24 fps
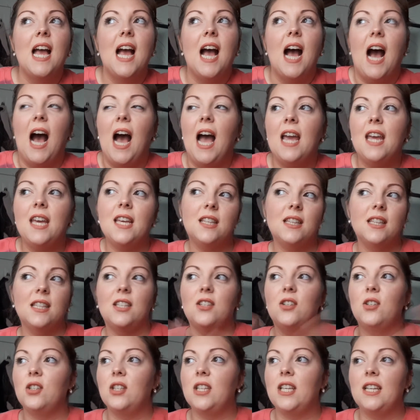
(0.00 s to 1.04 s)
I
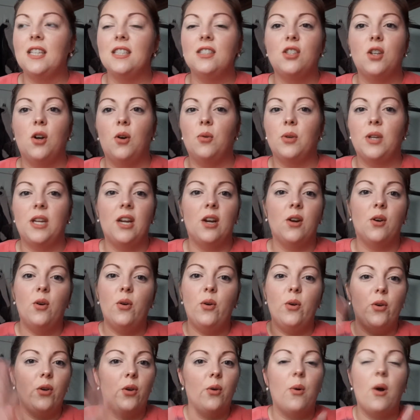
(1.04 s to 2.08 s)
literally don't care
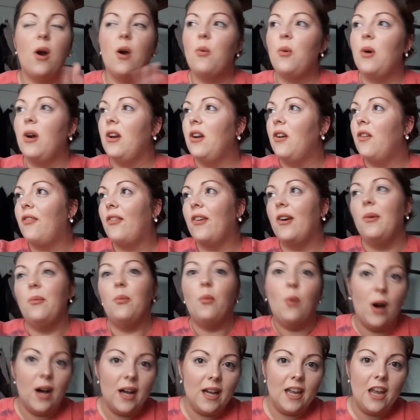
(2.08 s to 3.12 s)
who you are, where you're from,
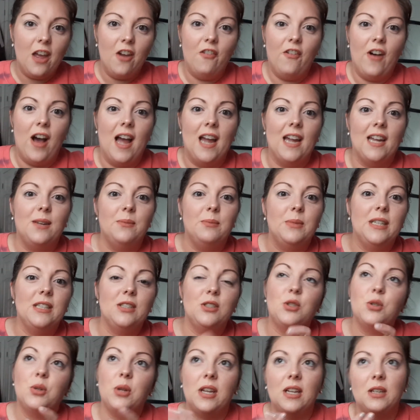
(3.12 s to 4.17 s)
what. If I'm
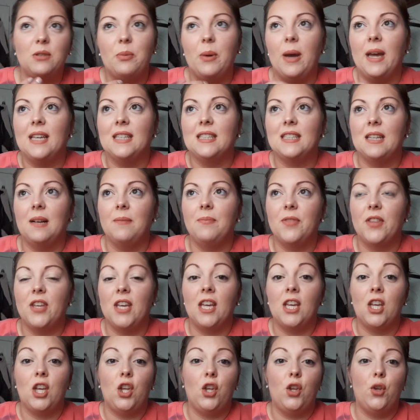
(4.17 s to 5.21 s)
intrigued by
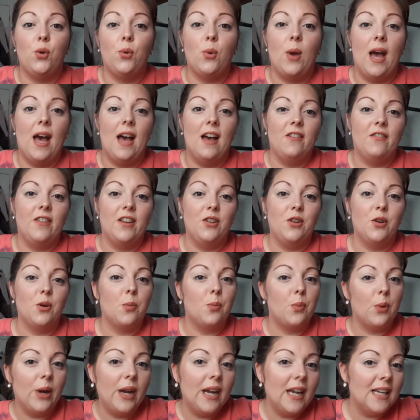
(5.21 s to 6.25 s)
something you have in your
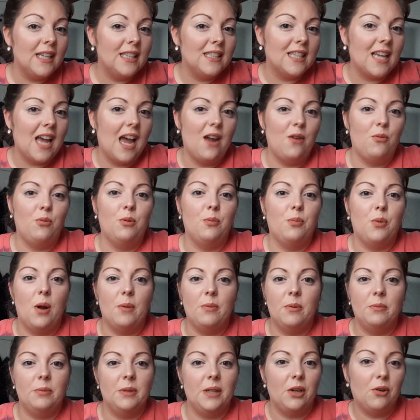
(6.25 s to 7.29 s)
brand, I will
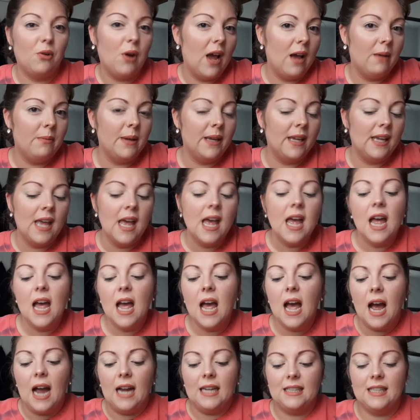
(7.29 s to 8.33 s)
probably grab it.
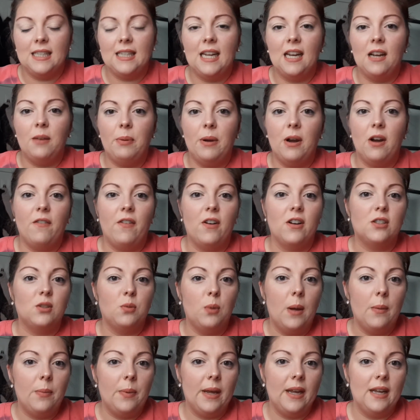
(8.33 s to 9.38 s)
I did get a pair of her
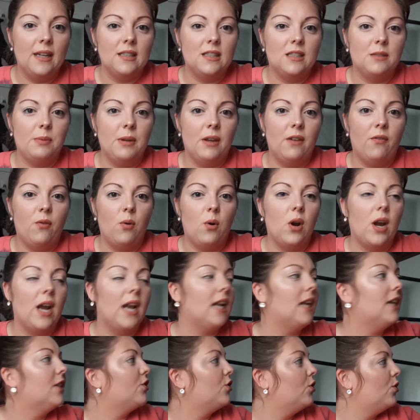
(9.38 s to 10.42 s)
sweatpants before, and
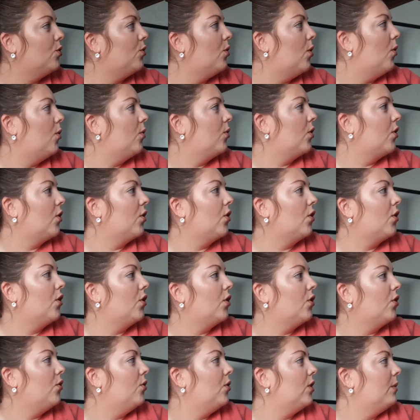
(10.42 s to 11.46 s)
I do own her
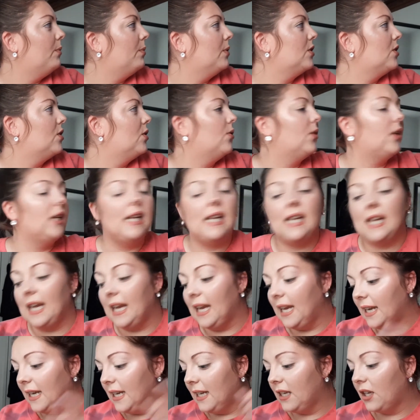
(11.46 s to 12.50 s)
Nudie Patootie
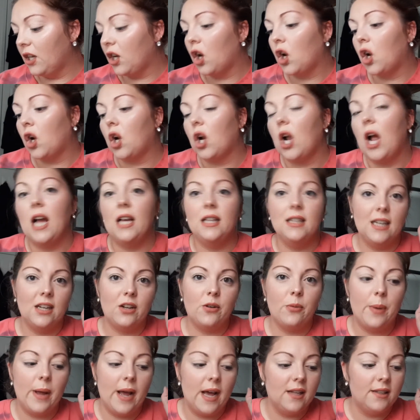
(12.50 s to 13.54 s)
and her
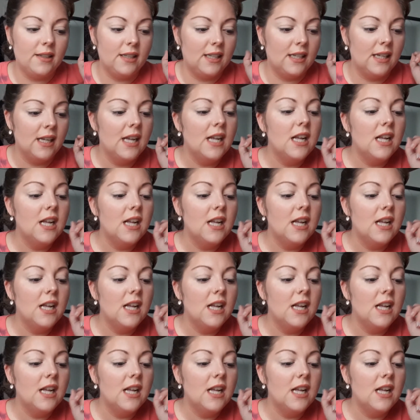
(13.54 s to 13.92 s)
highlighter palette.